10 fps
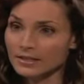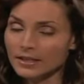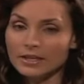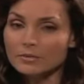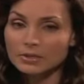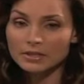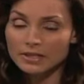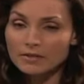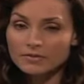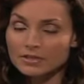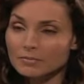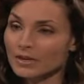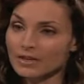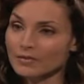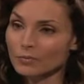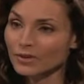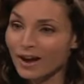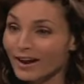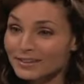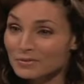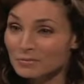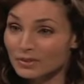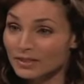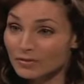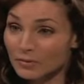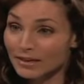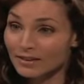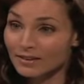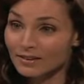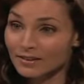He believed in me even when I didn't believe in me.